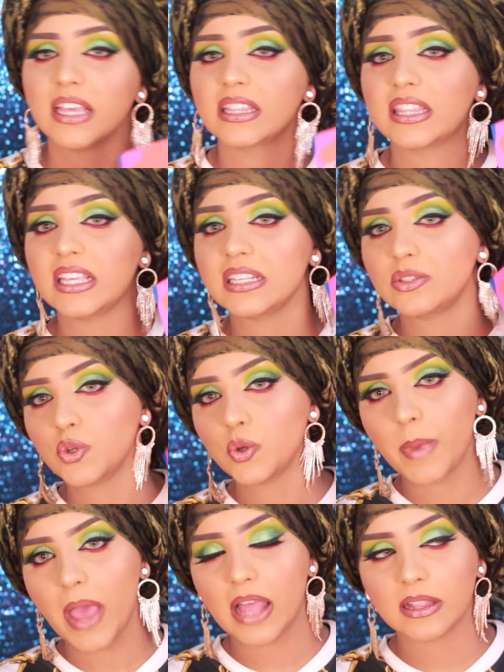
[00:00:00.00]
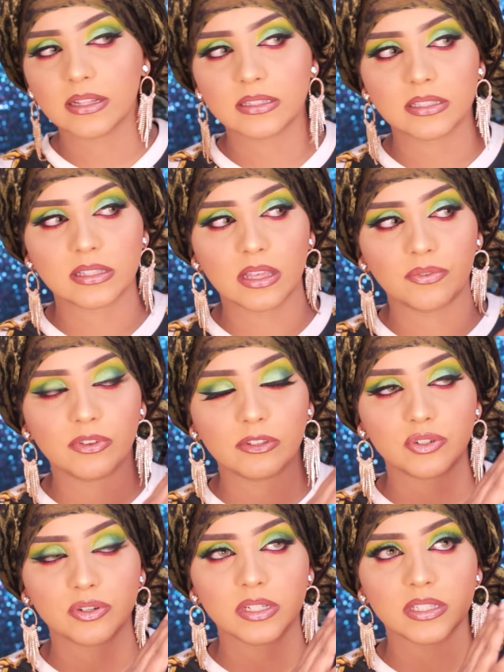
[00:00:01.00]
these two palettes, the
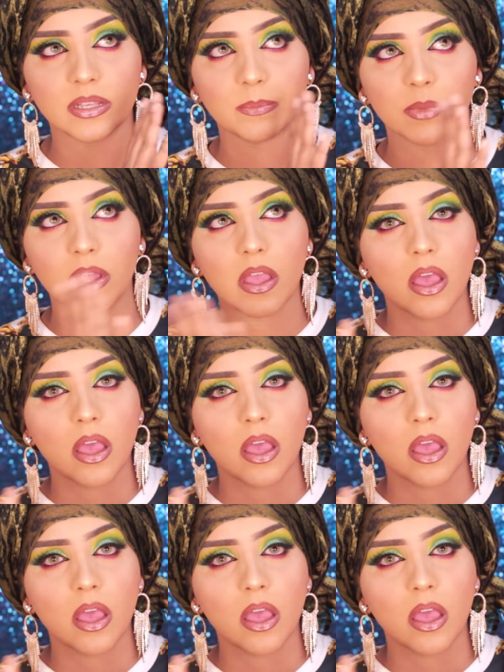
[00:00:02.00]
Futurism